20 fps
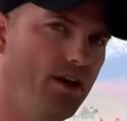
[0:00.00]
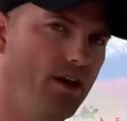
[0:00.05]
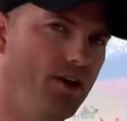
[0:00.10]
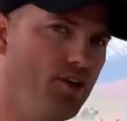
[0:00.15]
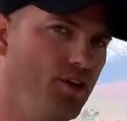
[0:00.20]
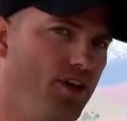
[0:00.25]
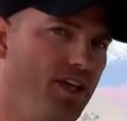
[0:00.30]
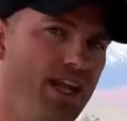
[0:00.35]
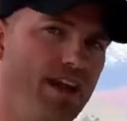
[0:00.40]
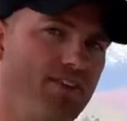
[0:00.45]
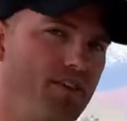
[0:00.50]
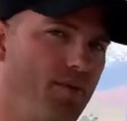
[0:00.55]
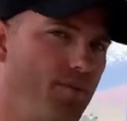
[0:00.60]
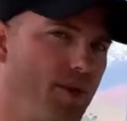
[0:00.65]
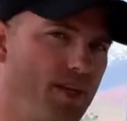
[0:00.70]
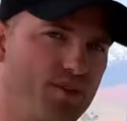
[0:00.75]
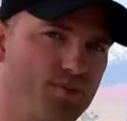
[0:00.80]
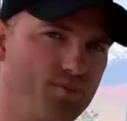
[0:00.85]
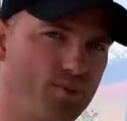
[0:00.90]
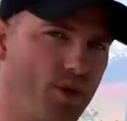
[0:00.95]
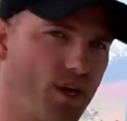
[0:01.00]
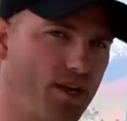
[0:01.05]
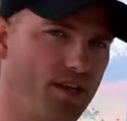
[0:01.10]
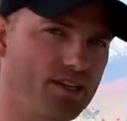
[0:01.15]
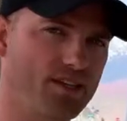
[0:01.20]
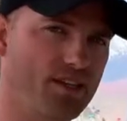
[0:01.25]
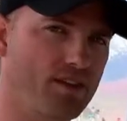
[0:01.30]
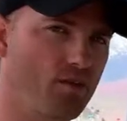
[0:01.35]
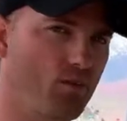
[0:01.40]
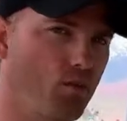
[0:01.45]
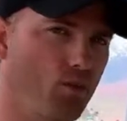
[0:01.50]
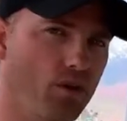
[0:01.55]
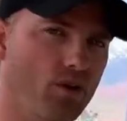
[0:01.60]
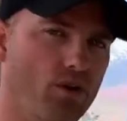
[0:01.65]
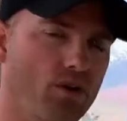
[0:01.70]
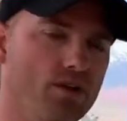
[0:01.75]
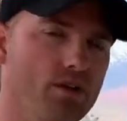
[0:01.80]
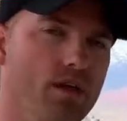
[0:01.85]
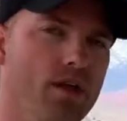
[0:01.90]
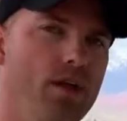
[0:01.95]
You can have the best product in the
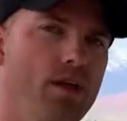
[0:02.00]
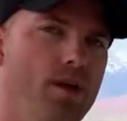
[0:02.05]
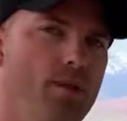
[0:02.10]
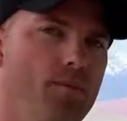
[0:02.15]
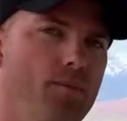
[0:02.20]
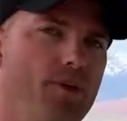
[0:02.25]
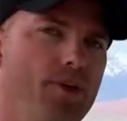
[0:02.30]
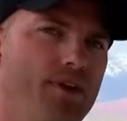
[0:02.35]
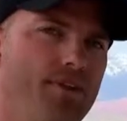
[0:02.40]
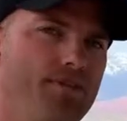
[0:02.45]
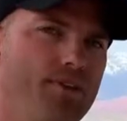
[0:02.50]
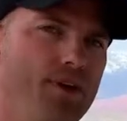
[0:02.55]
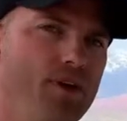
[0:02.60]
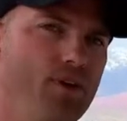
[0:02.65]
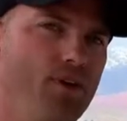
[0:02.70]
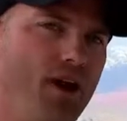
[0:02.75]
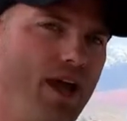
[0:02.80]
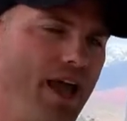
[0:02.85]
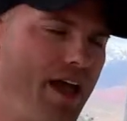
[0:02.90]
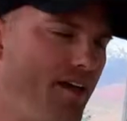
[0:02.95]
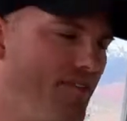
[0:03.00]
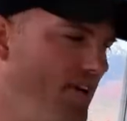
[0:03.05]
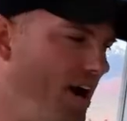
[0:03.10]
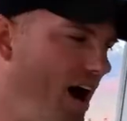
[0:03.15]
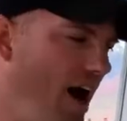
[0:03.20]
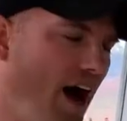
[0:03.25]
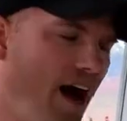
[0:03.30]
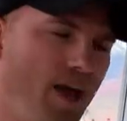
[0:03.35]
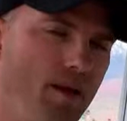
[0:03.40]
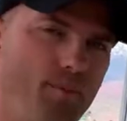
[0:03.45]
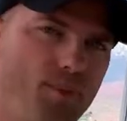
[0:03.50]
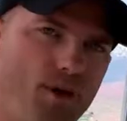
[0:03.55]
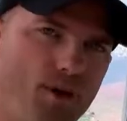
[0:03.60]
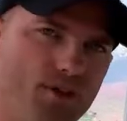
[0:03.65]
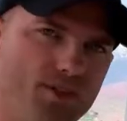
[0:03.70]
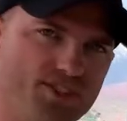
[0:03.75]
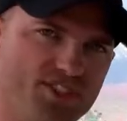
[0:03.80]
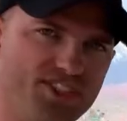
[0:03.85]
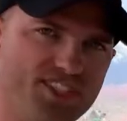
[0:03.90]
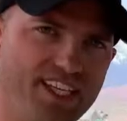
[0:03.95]
world, but if you don't have
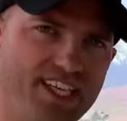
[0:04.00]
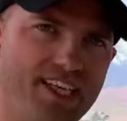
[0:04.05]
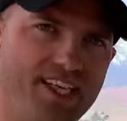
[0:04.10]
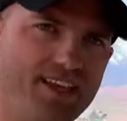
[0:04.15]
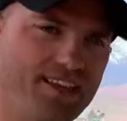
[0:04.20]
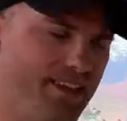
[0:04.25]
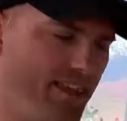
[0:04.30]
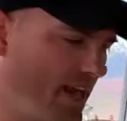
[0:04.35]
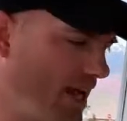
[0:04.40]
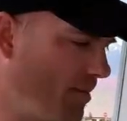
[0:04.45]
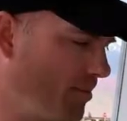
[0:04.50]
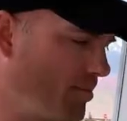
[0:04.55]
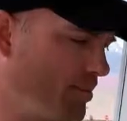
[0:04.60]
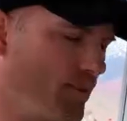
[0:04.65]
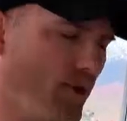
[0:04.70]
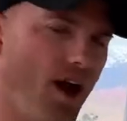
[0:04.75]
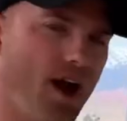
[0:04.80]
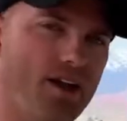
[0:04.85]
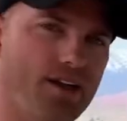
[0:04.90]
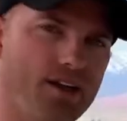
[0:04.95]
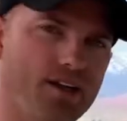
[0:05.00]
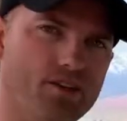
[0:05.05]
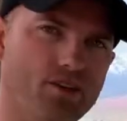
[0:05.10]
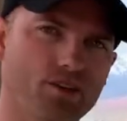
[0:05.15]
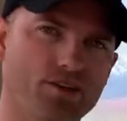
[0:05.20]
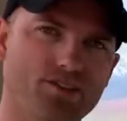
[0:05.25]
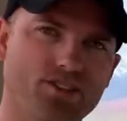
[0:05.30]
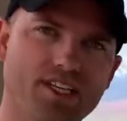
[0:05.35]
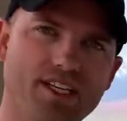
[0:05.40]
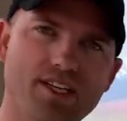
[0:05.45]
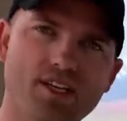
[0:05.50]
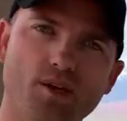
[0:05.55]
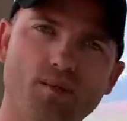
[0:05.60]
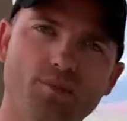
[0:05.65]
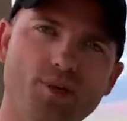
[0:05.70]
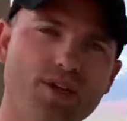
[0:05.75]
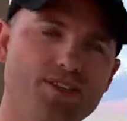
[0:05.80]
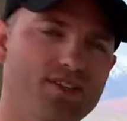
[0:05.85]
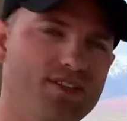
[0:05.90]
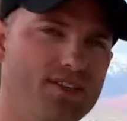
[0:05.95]
eyeballs seeing that product or seeing your
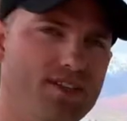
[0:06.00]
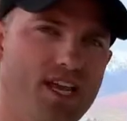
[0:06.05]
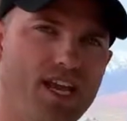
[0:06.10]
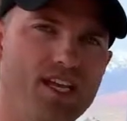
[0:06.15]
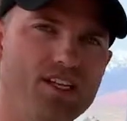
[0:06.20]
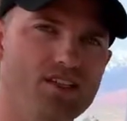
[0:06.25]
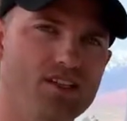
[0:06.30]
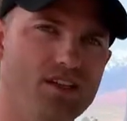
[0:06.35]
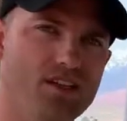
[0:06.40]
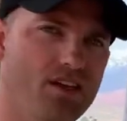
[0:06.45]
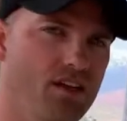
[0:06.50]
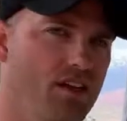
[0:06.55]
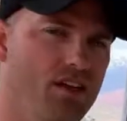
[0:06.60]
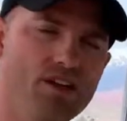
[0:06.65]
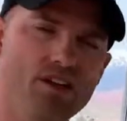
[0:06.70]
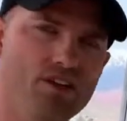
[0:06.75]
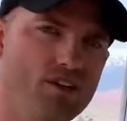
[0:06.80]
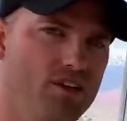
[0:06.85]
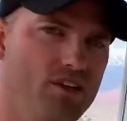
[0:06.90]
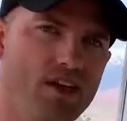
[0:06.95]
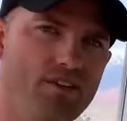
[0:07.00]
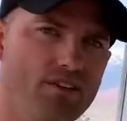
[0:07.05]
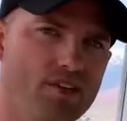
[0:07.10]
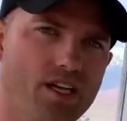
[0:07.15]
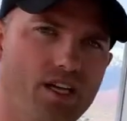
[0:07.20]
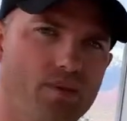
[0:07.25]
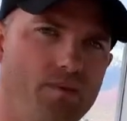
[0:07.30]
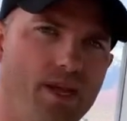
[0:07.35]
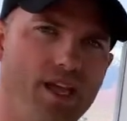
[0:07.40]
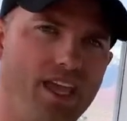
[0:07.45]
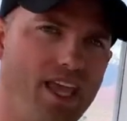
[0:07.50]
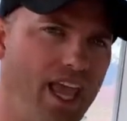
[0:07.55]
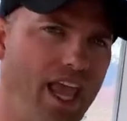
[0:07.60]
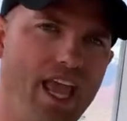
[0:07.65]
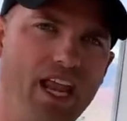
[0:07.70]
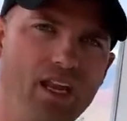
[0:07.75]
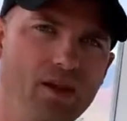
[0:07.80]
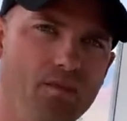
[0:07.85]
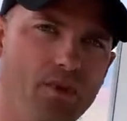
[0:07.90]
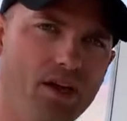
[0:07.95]
presentation, you're never going to make
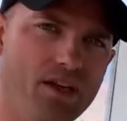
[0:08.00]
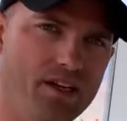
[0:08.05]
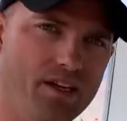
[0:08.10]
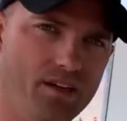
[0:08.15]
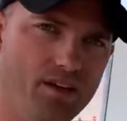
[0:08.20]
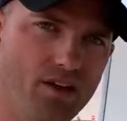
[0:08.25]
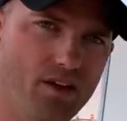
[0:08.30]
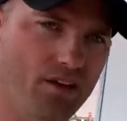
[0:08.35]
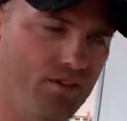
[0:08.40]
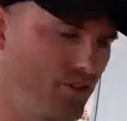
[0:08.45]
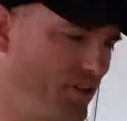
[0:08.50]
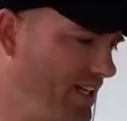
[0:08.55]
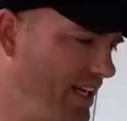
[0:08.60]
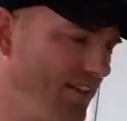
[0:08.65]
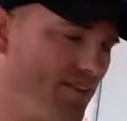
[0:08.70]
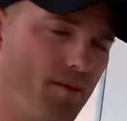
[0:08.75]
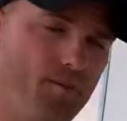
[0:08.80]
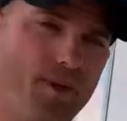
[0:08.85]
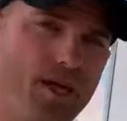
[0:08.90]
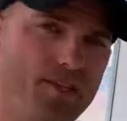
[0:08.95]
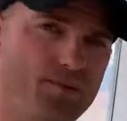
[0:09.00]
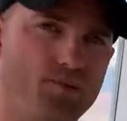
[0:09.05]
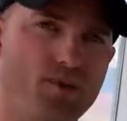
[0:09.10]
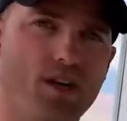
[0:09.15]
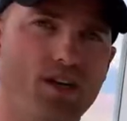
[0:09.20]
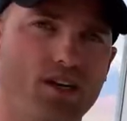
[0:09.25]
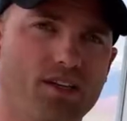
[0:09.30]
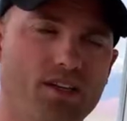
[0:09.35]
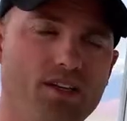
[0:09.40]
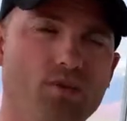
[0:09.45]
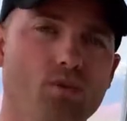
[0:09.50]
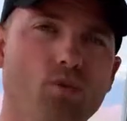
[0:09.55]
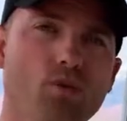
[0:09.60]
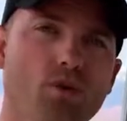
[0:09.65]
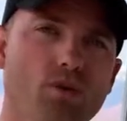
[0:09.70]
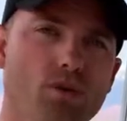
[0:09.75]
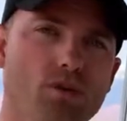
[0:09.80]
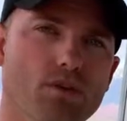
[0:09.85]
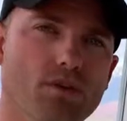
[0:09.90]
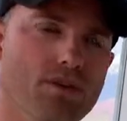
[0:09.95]
any money at all. You could have the best product in the
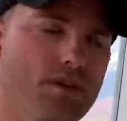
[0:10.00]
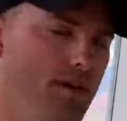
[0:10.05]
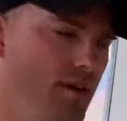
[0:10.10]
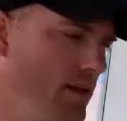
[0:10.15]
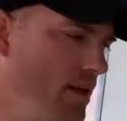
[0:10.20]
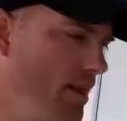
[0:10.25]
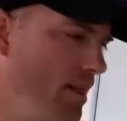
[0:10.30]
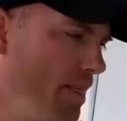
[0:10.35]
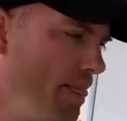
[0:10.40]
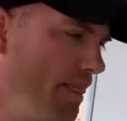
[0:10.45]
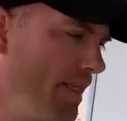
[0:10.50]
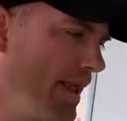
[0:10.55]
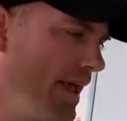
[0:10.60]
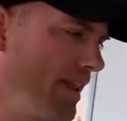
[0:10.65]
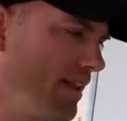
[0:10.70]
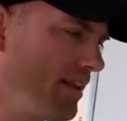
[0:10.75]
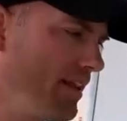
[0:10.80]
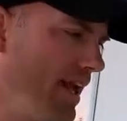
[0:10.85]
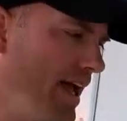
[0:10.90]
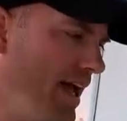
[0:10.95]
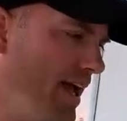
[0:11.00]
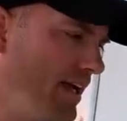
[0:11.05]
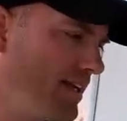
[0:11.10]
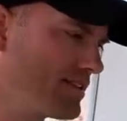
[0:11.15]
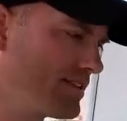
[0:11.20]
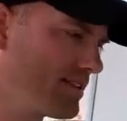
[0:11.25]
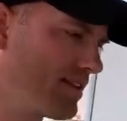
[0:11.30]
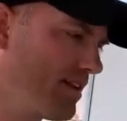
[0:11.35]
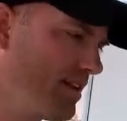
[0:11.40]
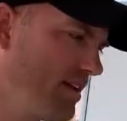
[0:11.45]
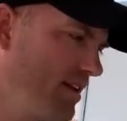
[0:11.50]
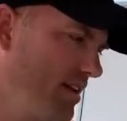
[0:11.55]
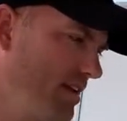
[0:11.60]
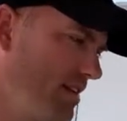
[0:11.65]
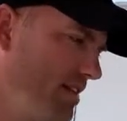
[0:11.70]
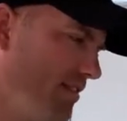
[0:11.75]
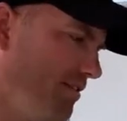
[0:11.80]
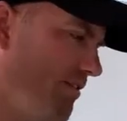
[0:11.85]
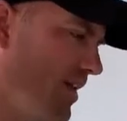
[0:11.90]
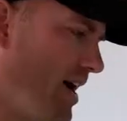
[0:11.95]
world. And last,
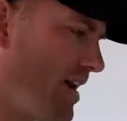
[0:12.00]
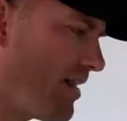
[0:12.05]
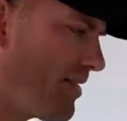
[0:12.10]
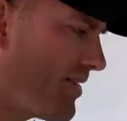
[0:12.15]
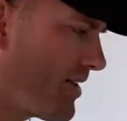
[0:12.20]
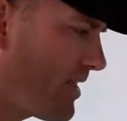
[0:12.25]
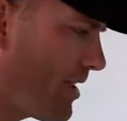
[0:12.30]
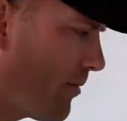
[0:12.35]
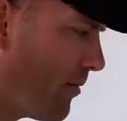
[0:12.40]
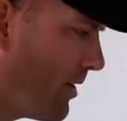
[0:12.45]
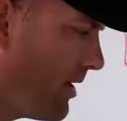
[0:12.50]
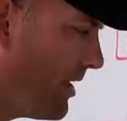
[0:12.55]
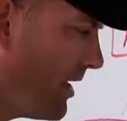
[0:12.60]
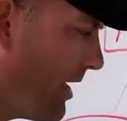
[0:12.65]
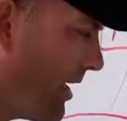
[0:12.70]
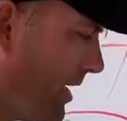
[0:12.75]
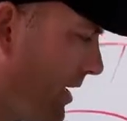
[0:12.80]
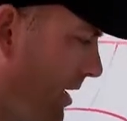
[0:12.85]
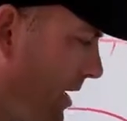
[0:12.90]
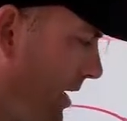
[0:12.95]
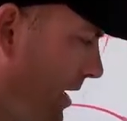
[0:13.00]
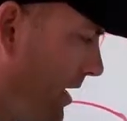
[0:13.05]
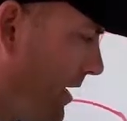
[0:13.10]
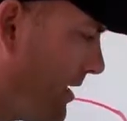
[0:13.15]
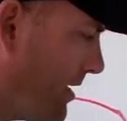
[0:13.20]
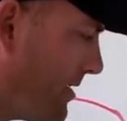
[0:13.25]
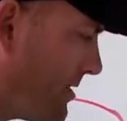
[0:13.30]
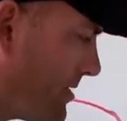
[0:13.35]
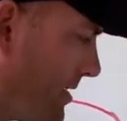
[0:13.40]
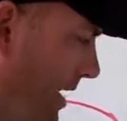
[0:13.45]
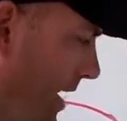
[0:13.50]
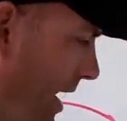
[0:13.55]
the final thing that we need is